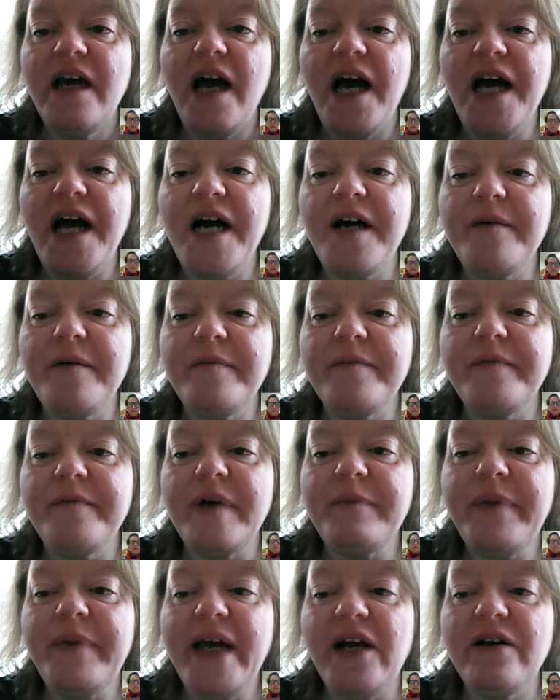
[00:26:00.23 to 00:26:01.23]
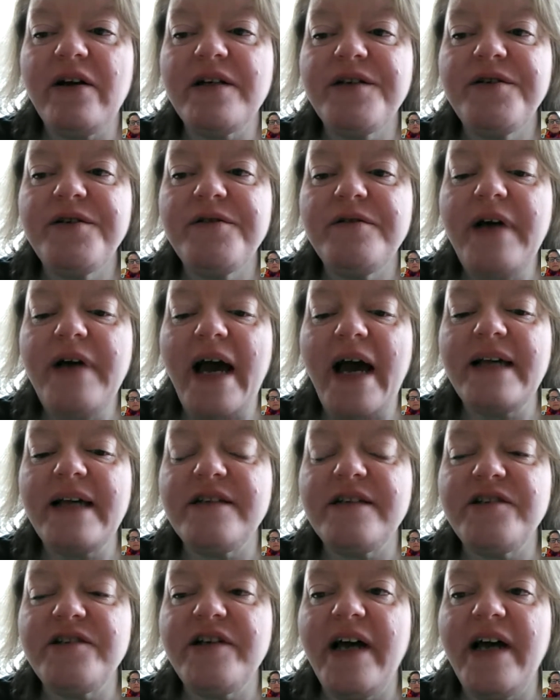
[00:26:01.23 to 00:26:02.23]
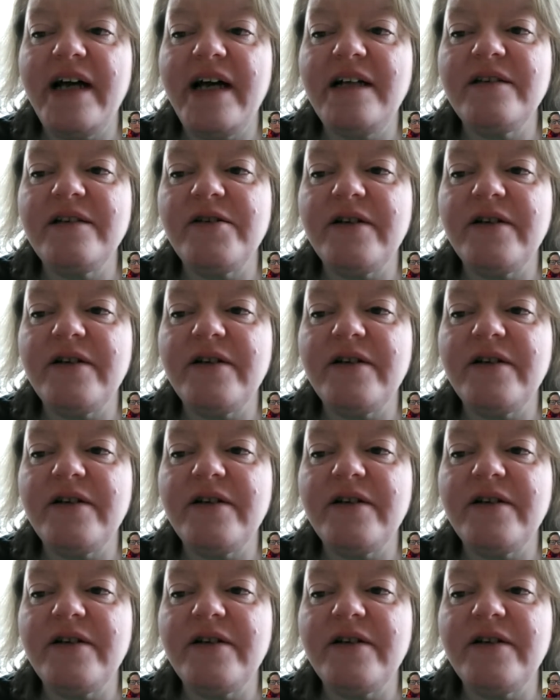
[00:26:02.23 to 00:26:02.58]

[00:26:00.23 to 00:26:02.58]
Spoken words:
a parent who has a child